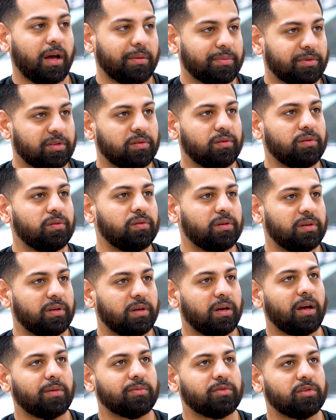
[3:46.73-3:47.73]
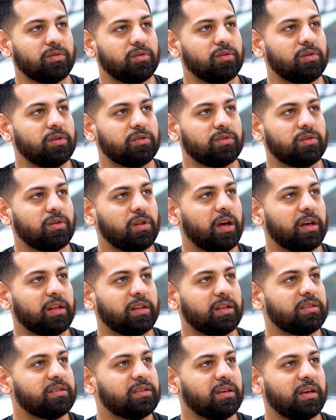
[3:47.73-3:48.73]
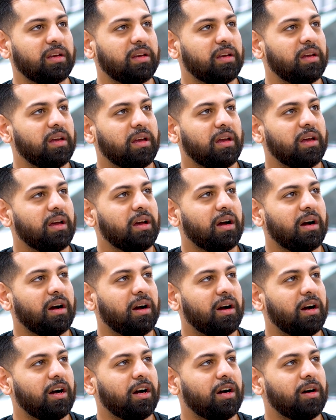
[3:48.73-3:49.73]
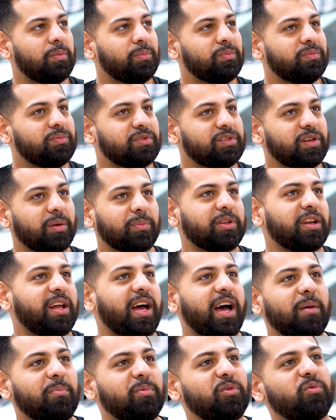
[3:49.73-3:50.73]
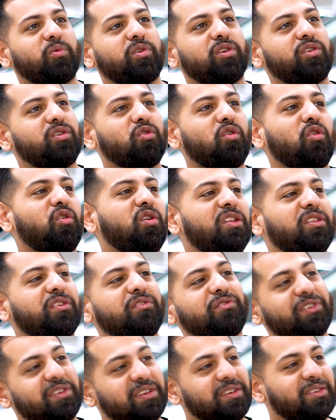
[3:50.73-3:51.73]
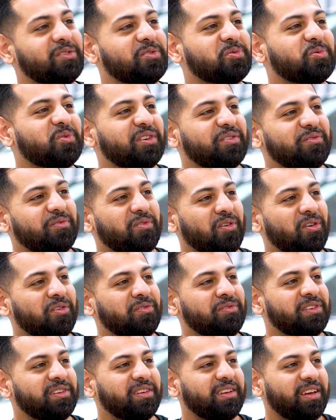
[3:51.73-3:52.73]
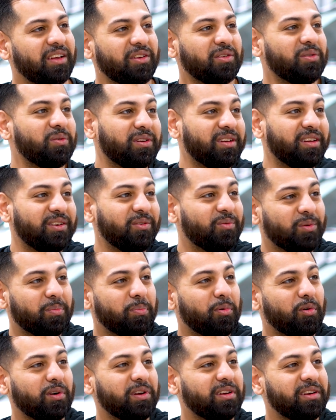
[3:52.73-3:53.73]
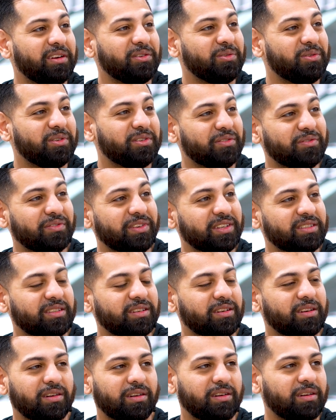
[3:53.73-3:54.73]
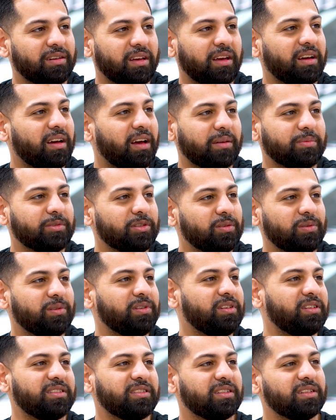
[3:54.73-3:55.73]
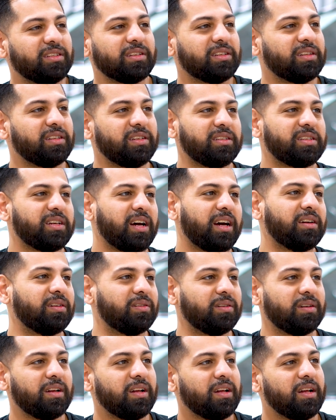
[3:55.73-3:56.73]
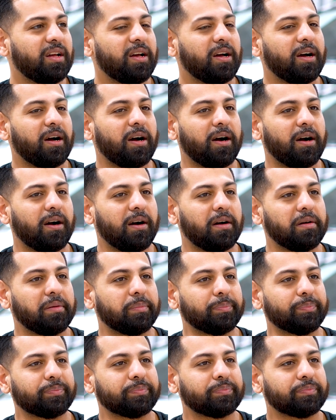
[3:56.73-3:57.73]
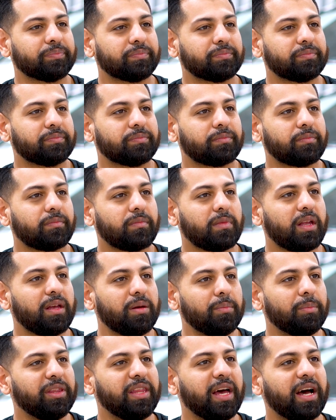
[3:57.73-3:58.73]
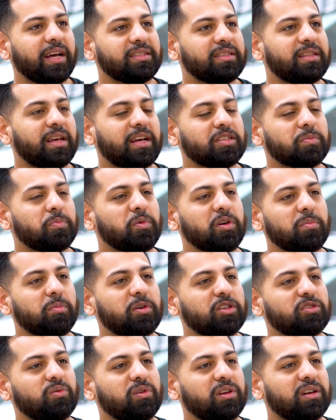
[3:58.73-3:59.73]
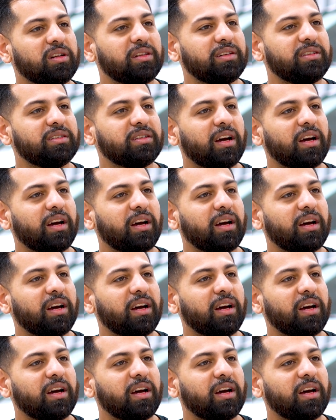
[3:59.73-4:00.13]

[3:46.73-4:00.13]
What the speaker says: Absolutely. So, like, let's say something happened where no other vehicles were involved, and you didn't report it and you just fixed the car. Yeah, absolutely. It's still a clean title. But that's pretty much what a clean